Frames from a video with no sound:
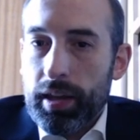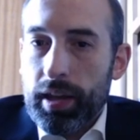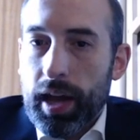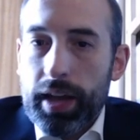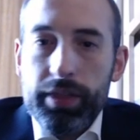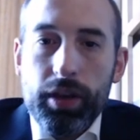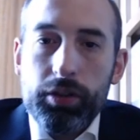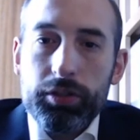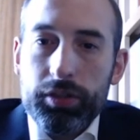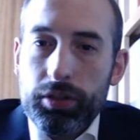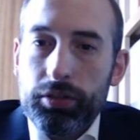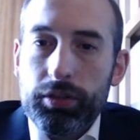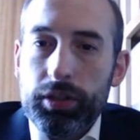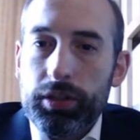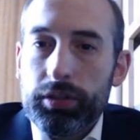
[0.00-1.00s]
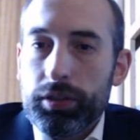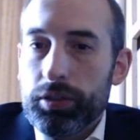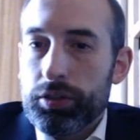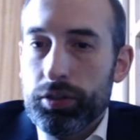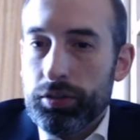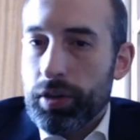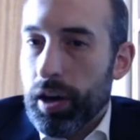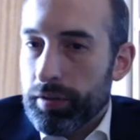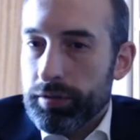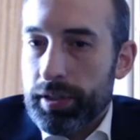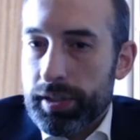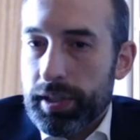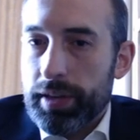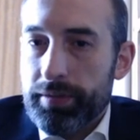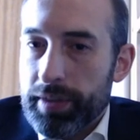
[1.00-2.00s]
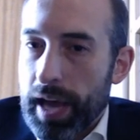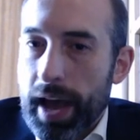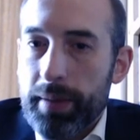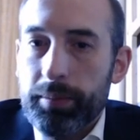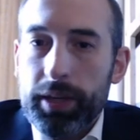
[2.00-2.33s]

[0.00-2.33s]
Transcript: And those who are, do not receive them